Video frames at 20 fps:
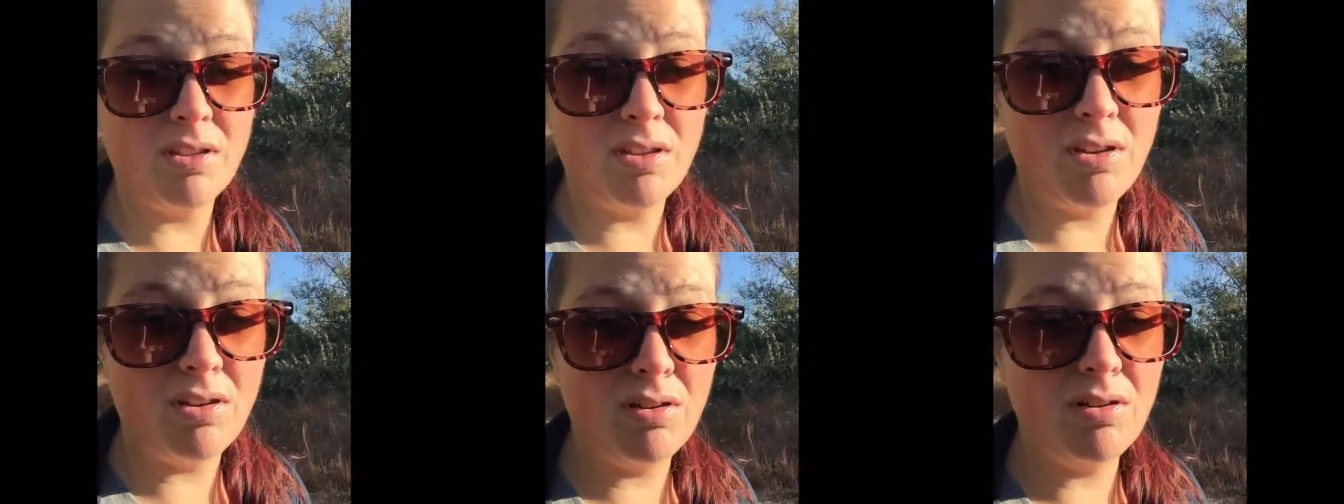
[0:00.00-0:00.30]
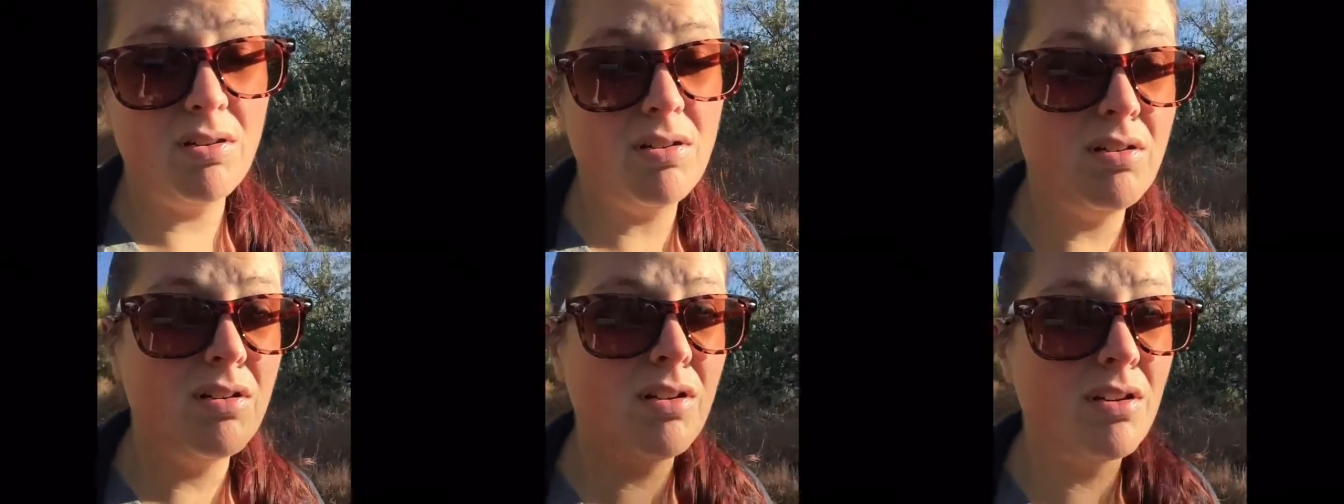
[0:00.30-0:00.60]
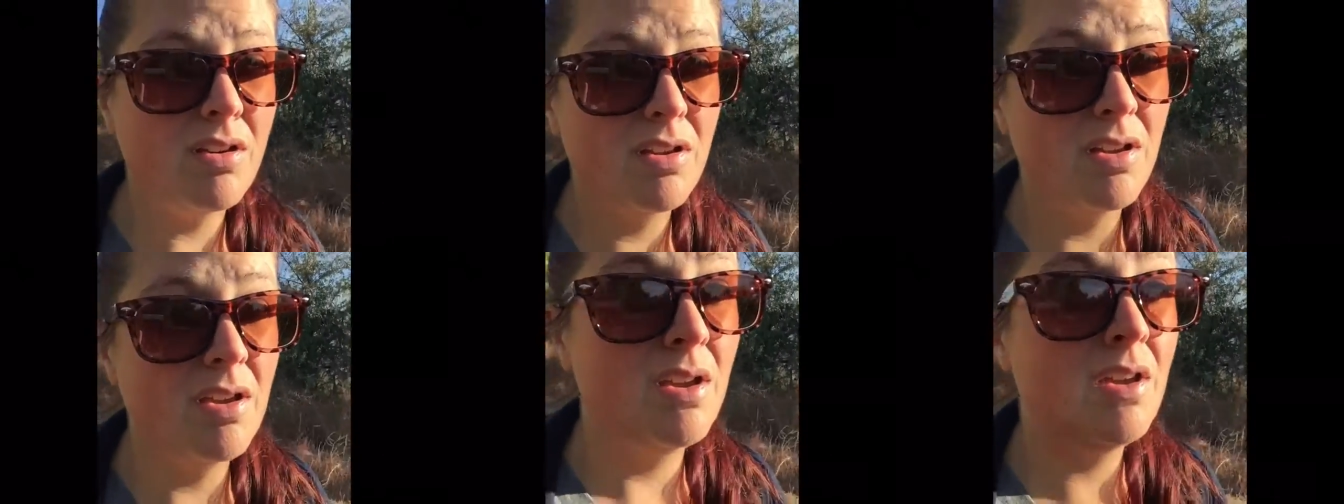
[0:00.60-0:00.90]
the car.
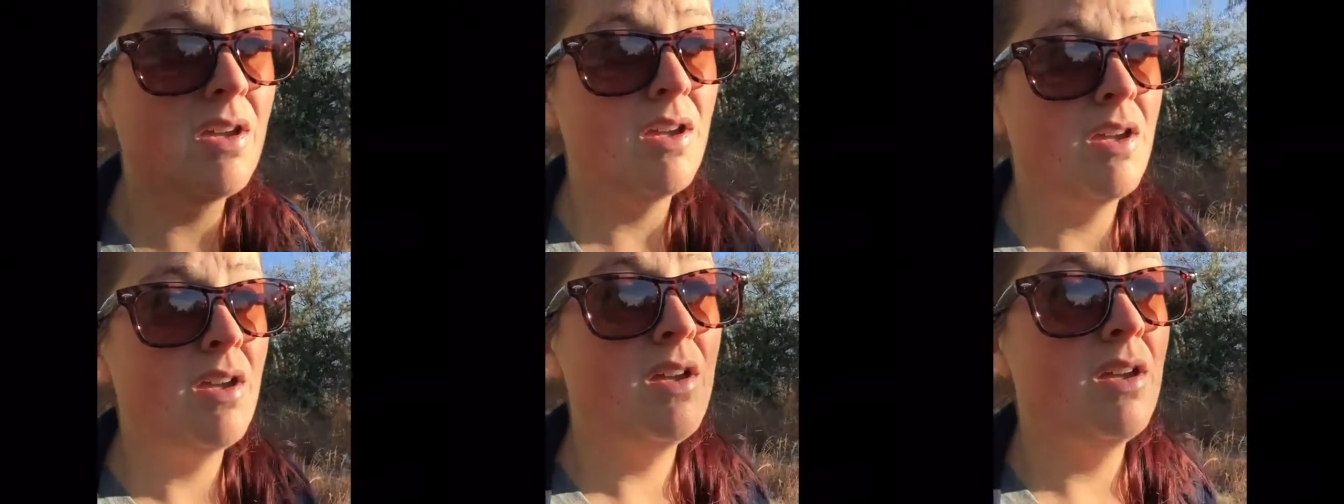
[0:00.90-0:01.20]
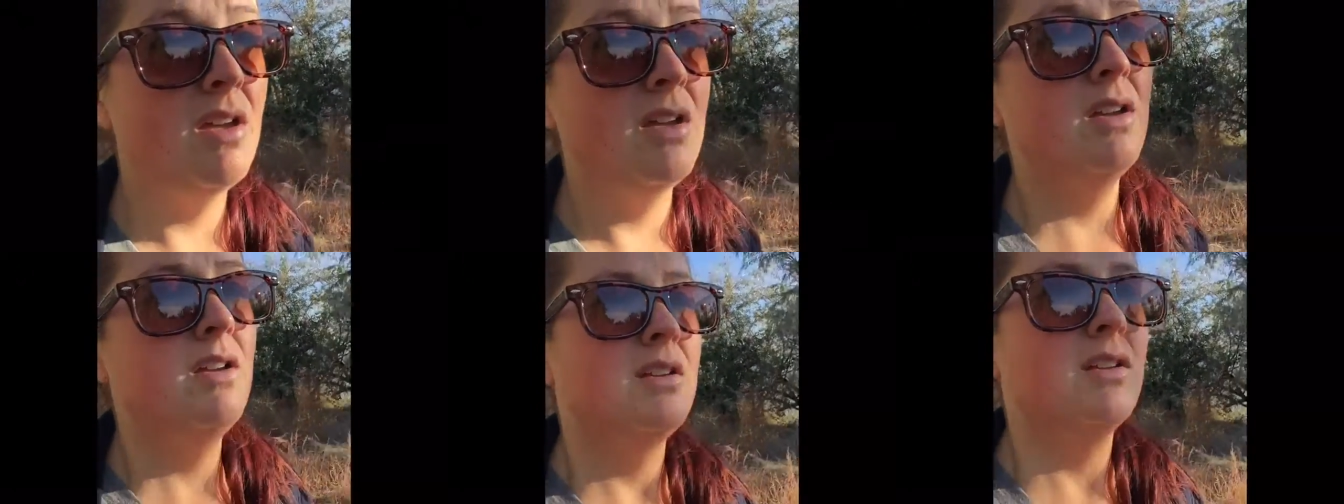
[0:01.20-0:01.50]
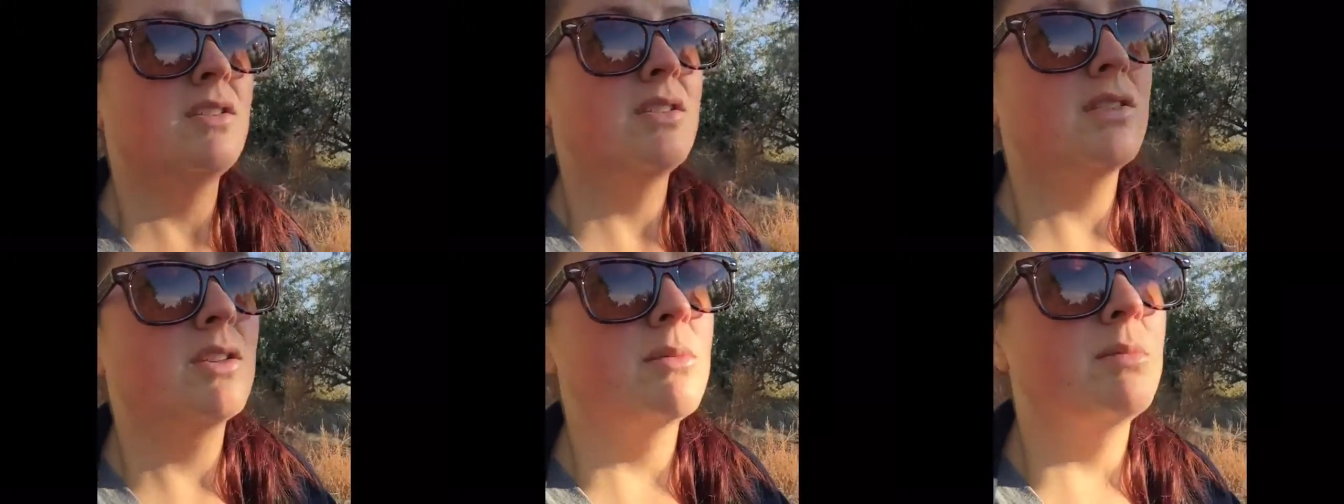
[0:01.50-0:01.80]

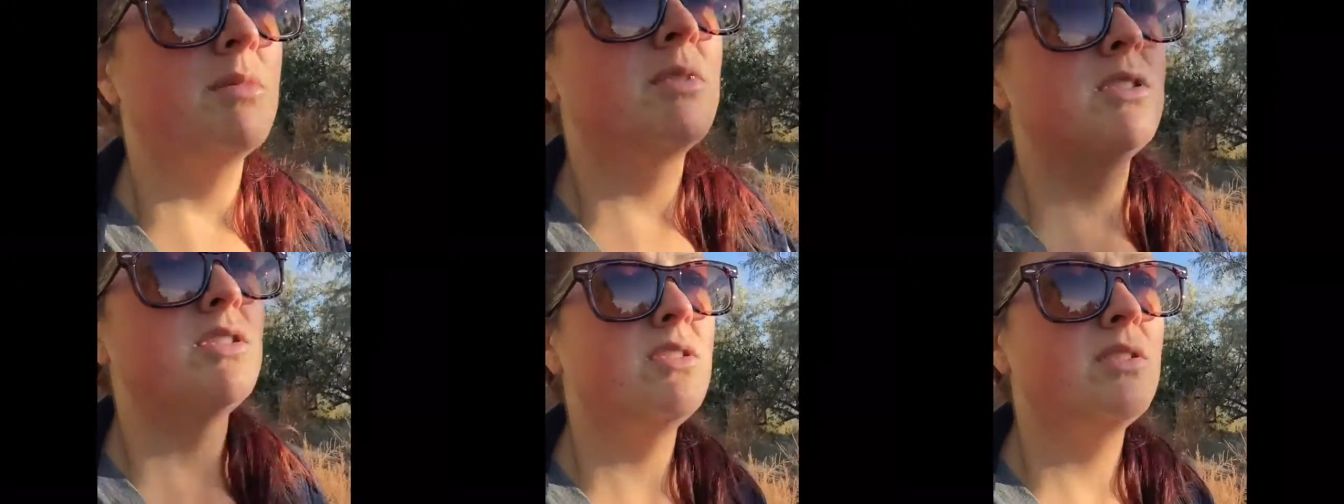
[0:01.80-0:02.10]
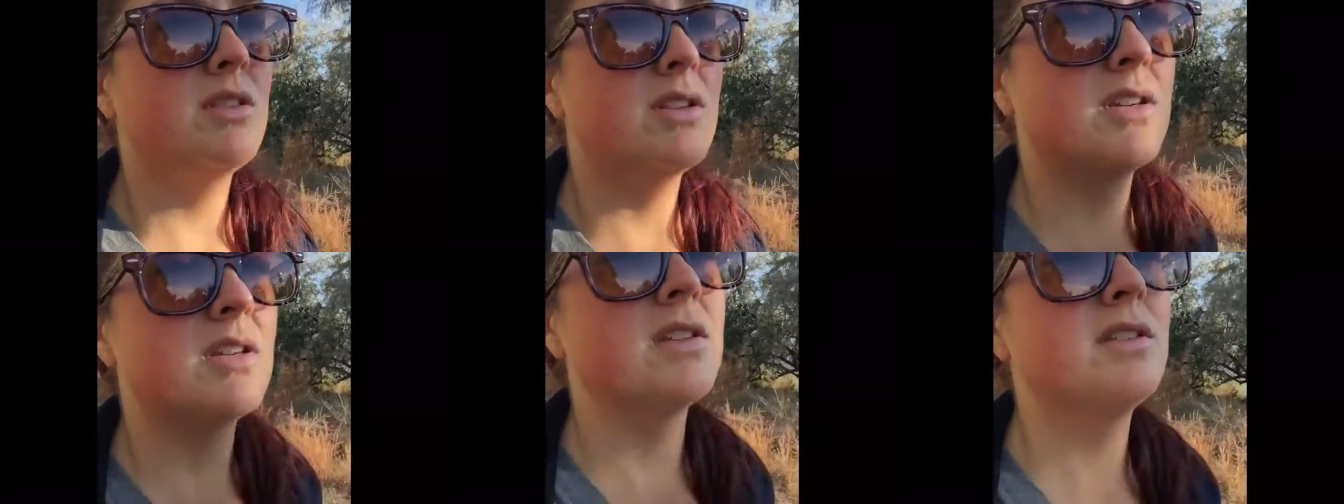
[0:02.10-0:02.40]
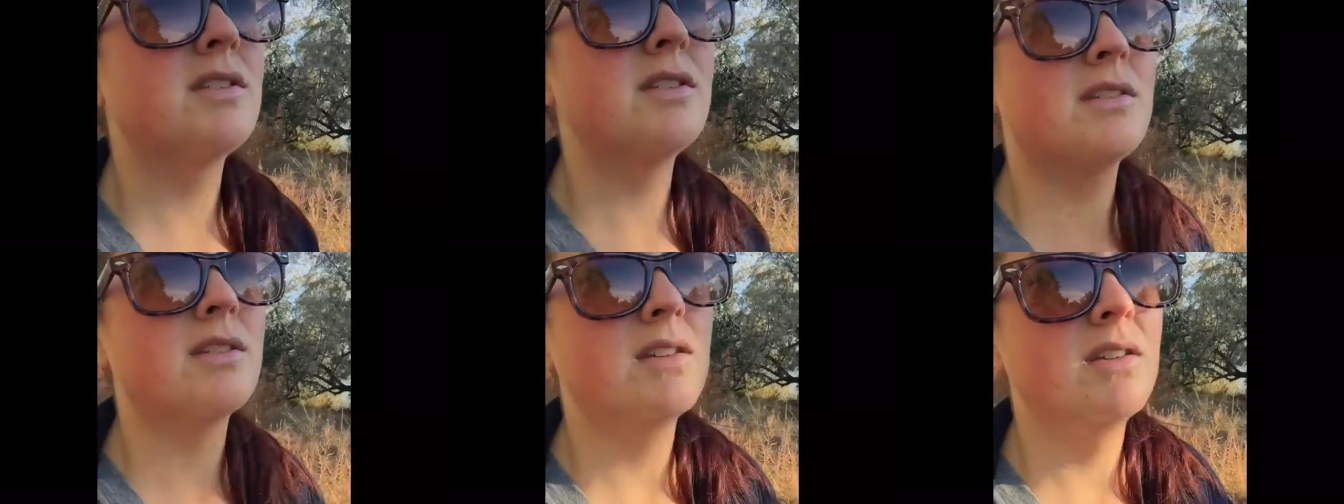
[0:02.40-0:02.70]
So I'm gonna do
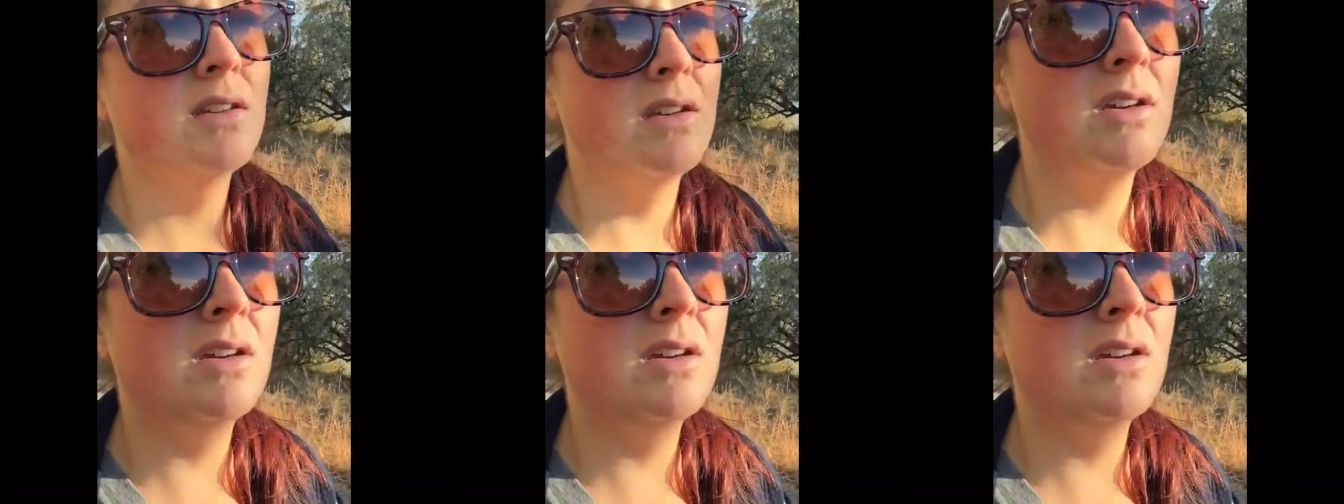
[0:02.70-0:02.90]
this.